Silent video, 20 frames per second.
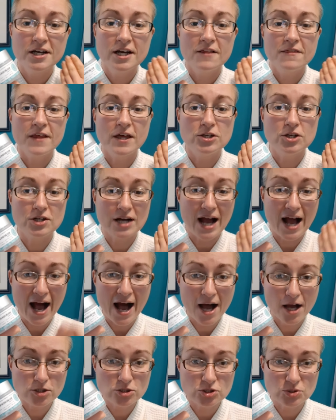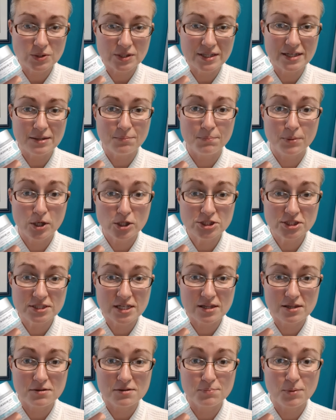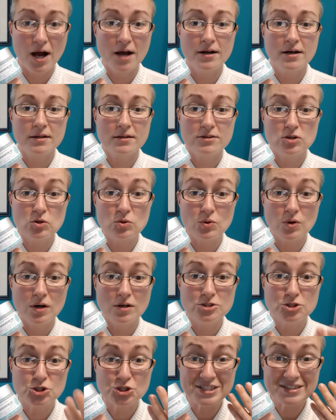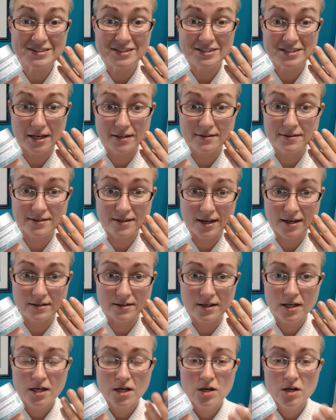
then you're actually purchasing those products to treat the dead skin.